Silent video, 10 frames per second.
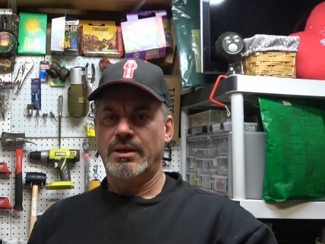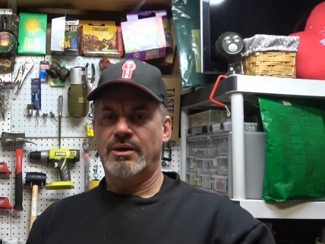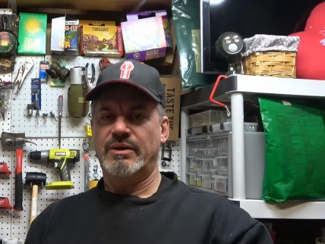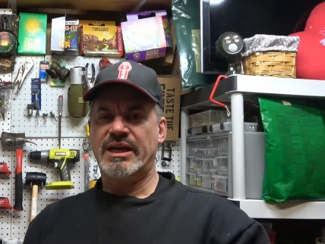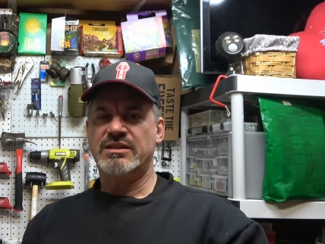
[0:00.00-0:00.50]

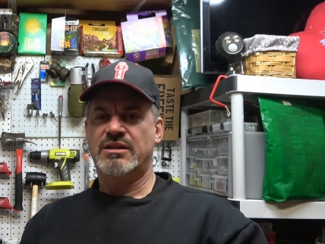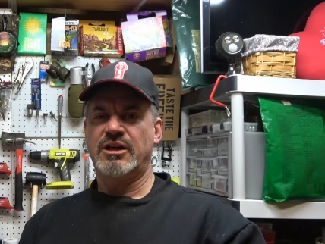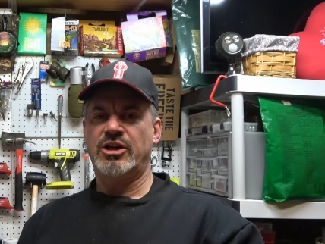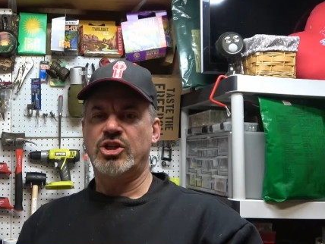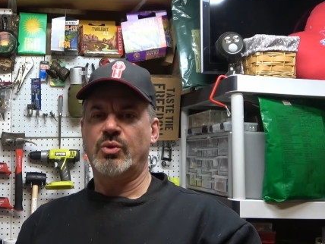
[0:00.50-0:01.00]
Well, that's going
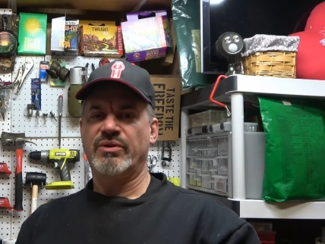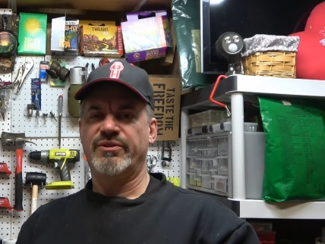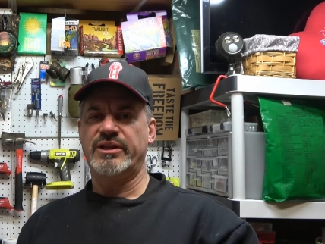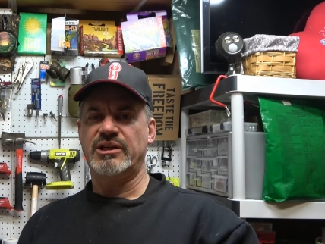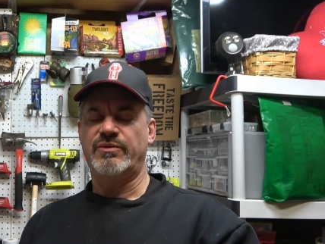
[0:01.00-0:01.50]
to do her for
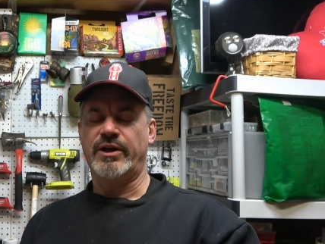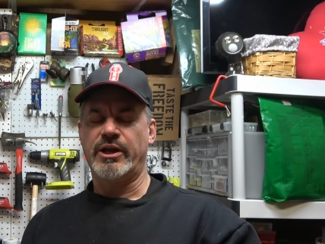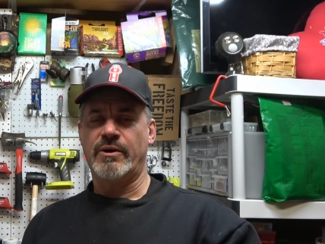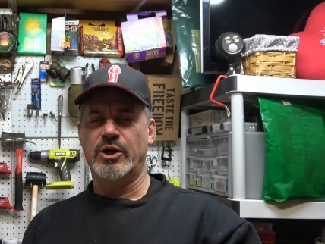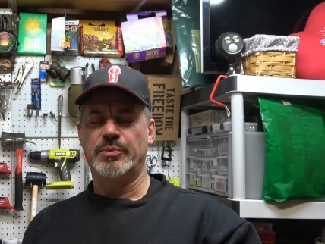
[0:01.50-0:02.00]
this
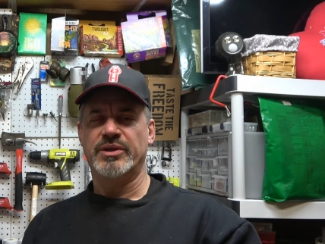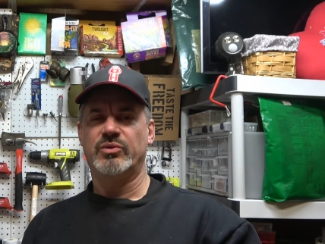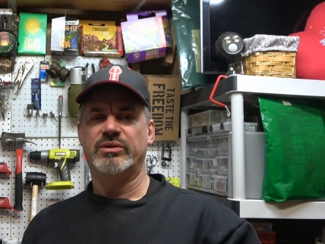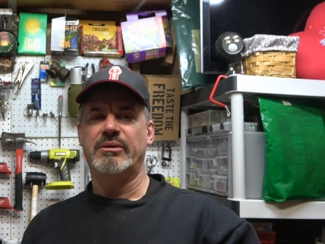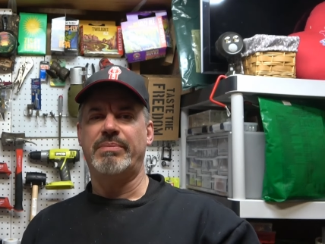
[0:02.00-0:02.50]
video. I hope this
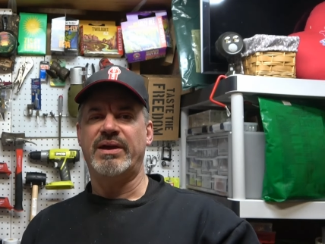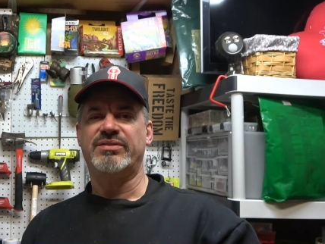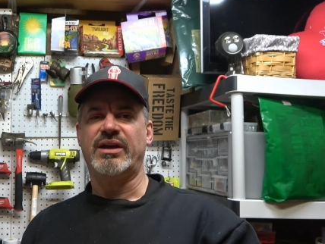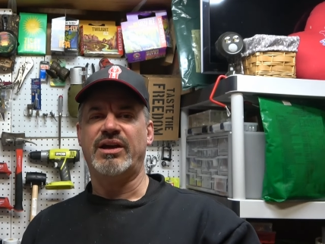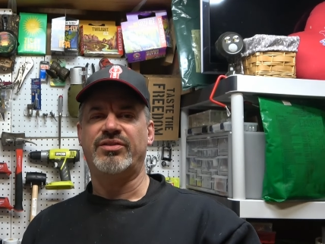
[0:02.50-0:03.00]
was the
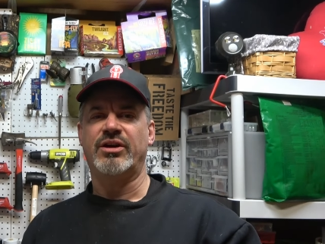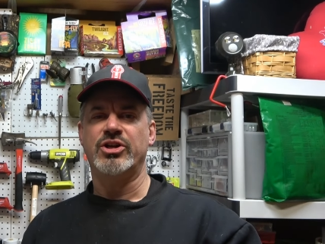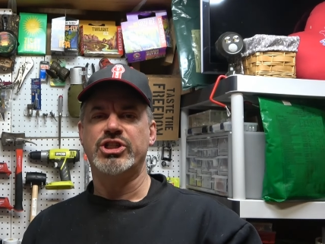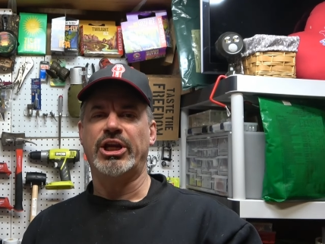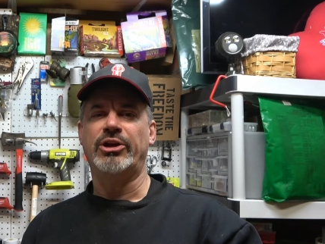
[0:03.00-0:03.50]
best
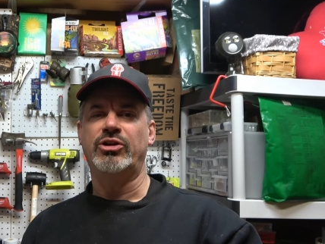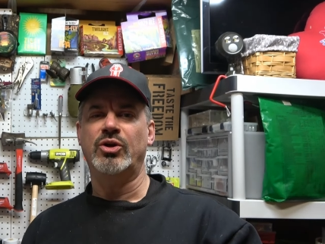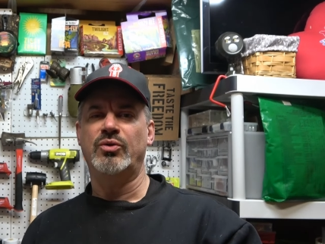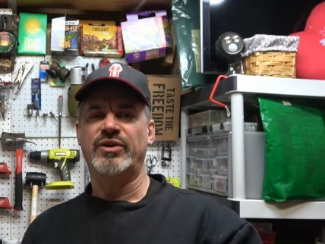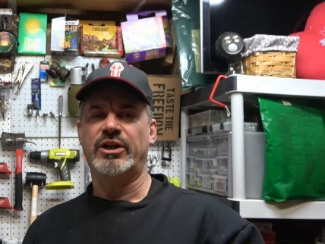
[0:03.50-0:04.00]

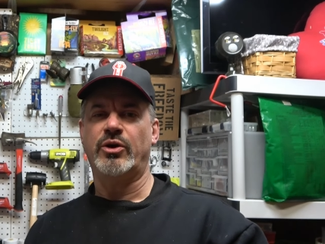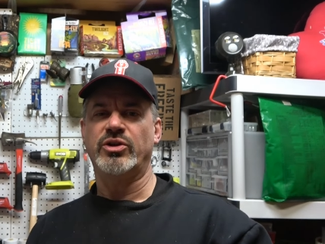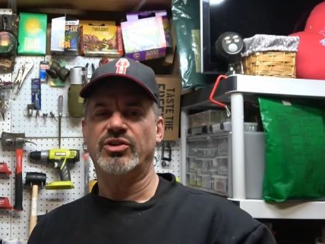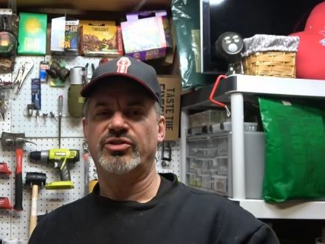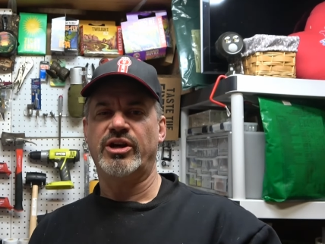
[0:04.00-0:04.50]
S-RG-2 video
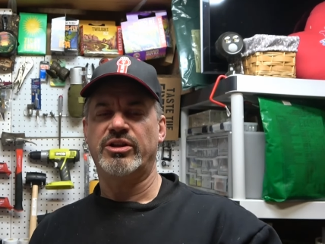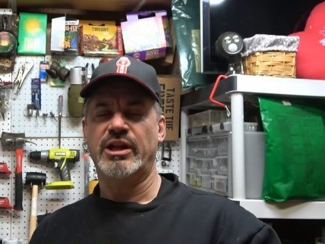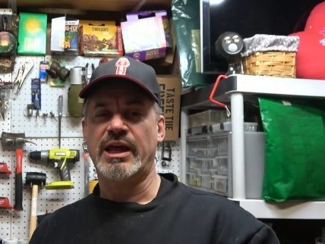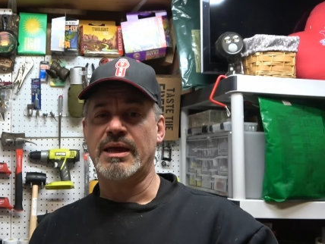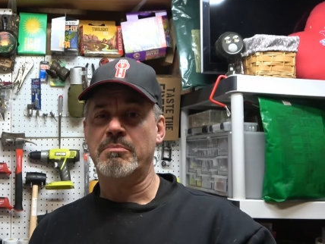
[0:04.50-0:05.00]
you saw
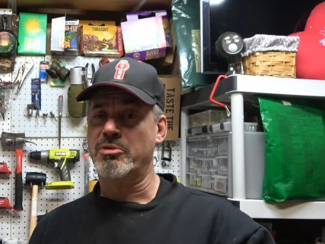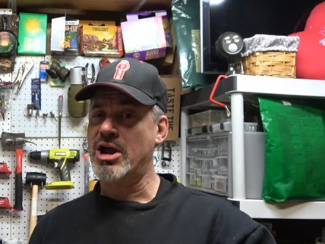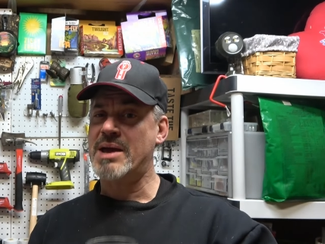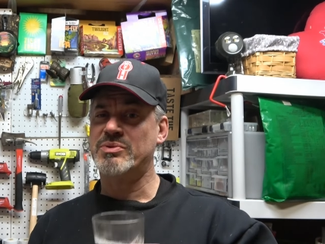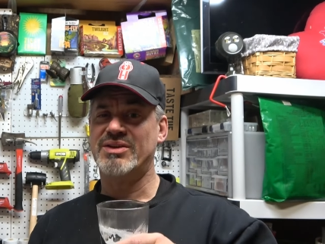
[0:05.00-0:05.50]
today,
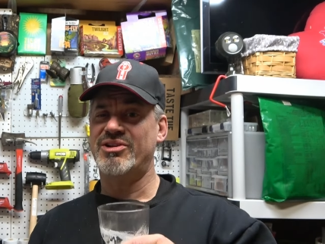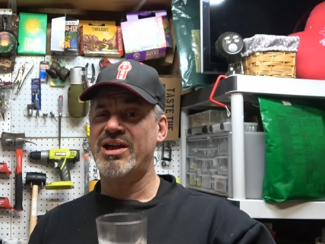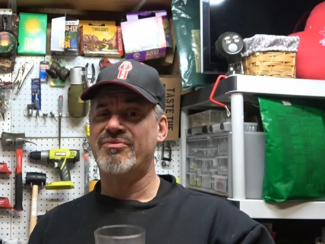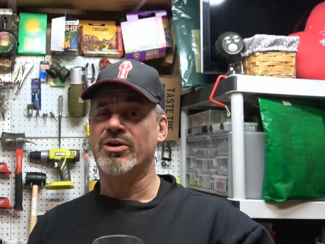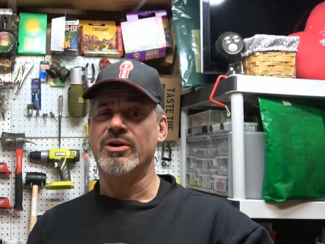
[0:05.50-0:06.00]
perhaps even
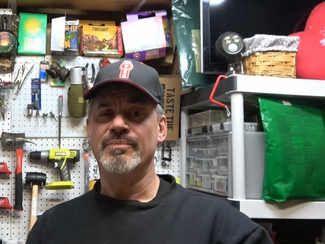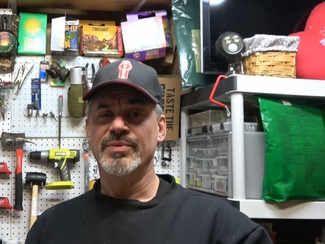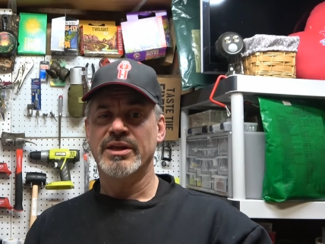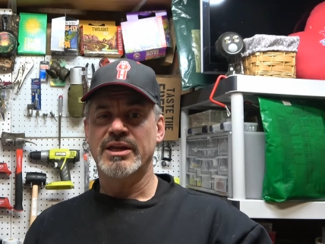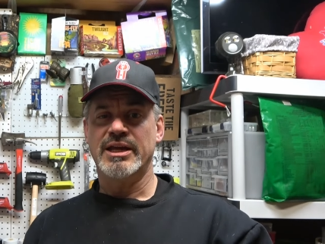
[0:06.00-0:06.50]
ever.
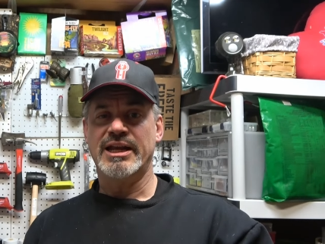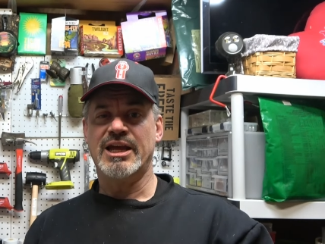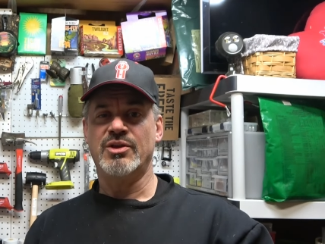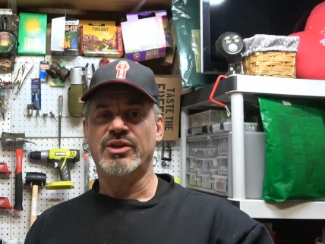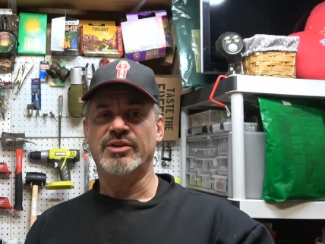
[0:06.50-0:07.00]

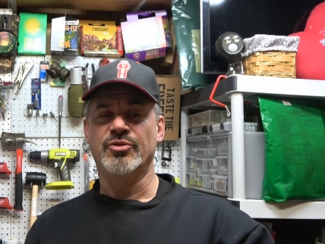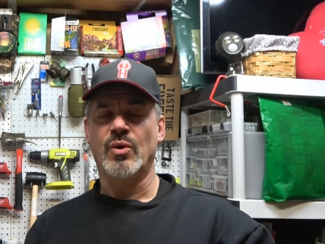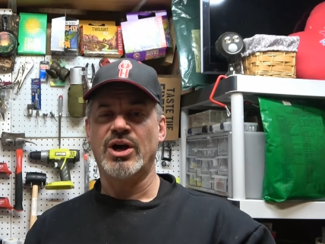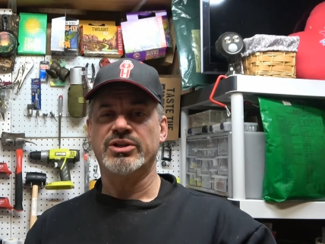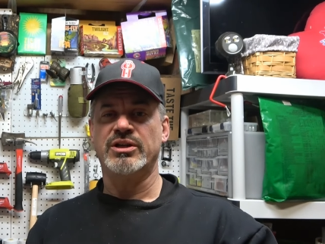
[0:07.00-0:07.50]
Anyhow, thanks for
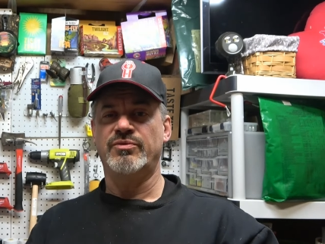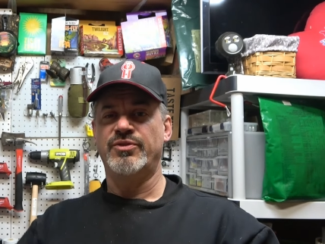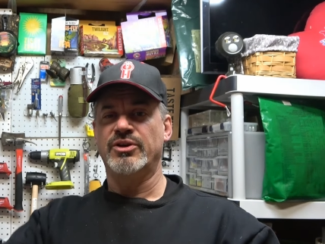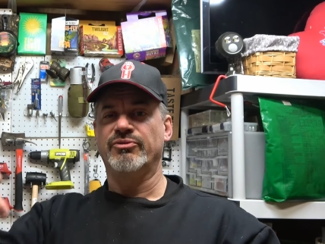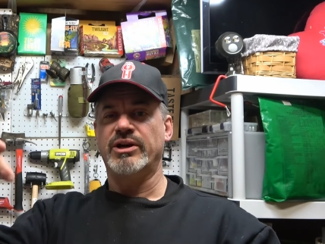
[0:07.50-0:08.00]
watching.
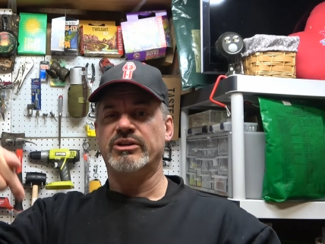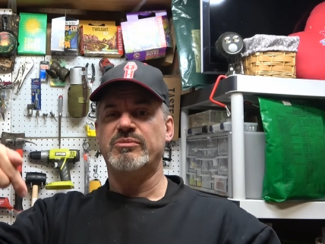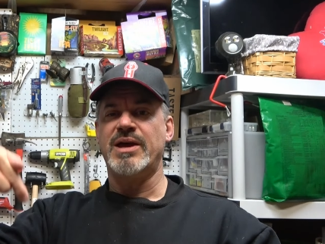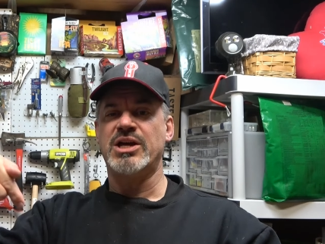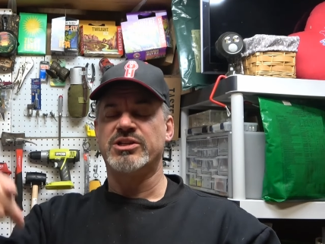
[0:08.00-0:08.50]
Feel free to
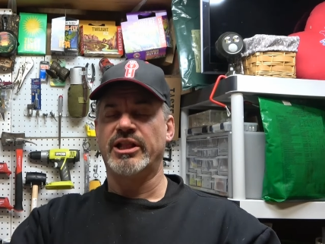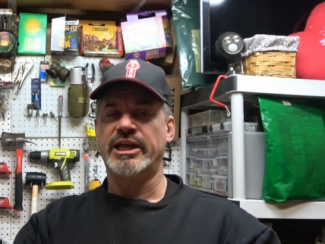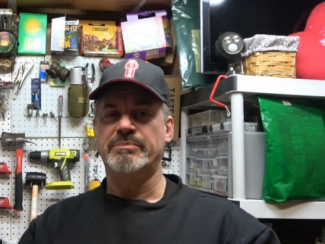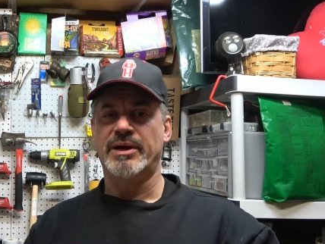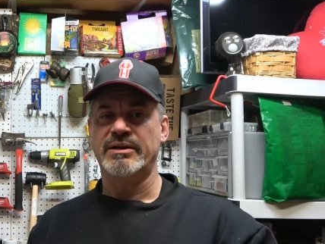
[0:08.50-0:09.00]
smash the
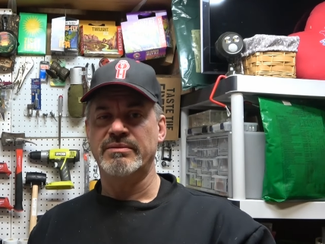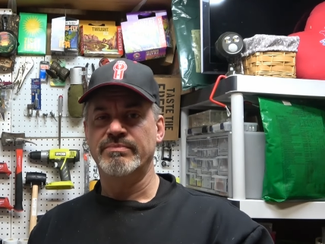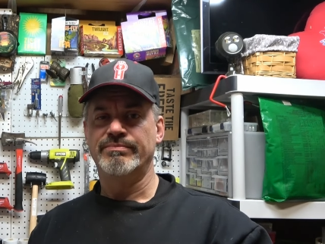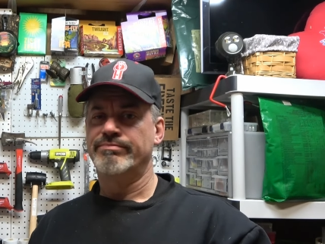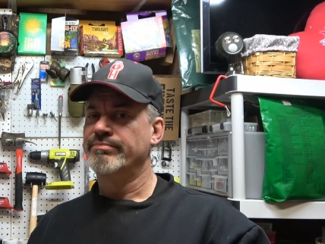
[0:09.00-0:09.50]
like button.
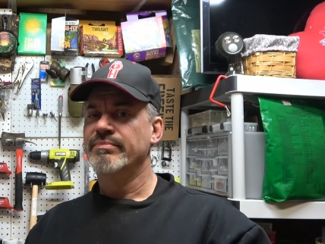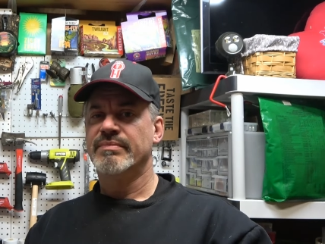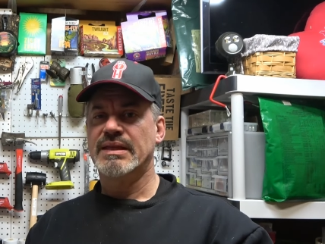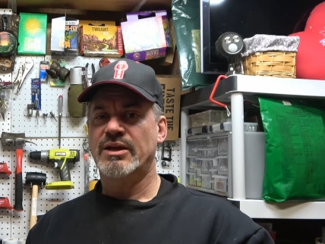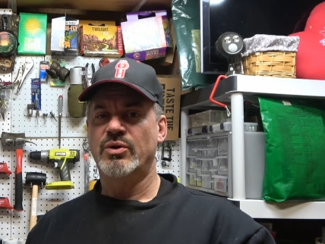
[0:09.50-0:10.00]

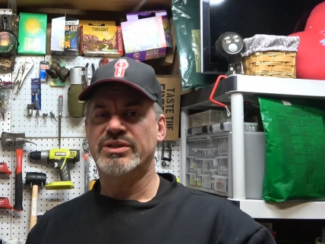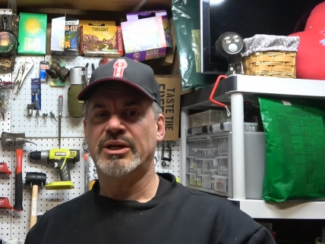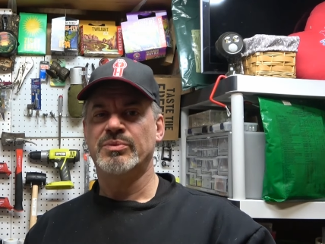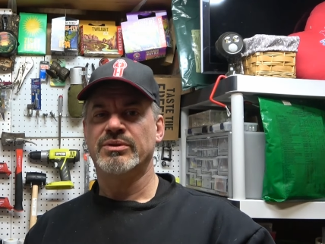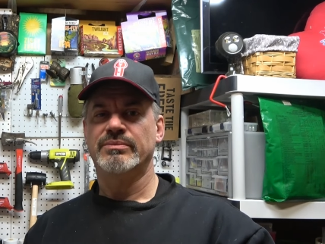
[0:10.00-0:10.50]
Always
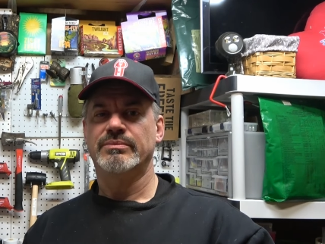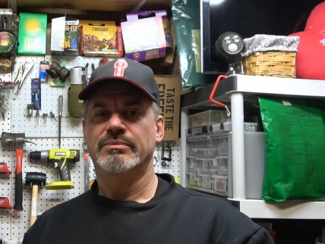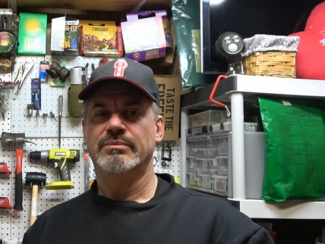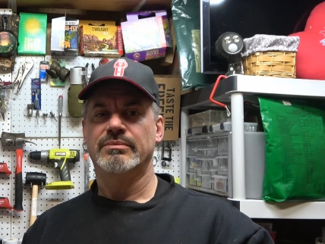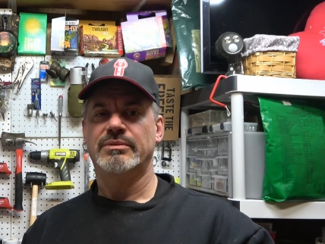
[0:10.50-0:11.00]
helps.
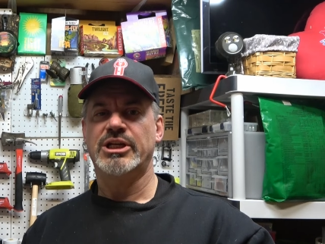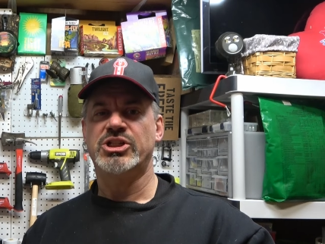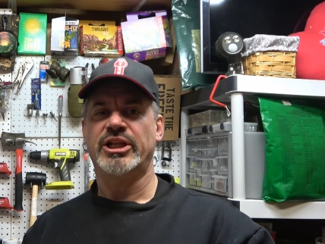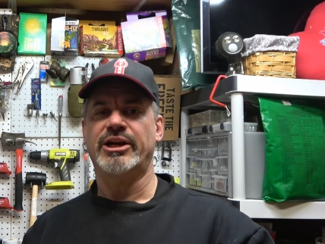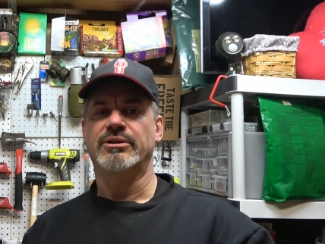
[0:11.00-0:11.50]
Catch
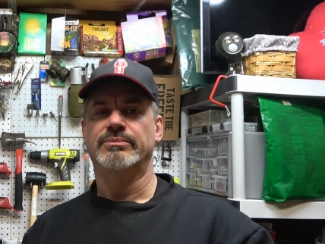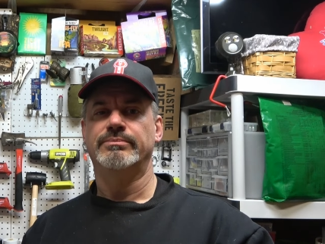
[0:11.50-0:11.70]
you later.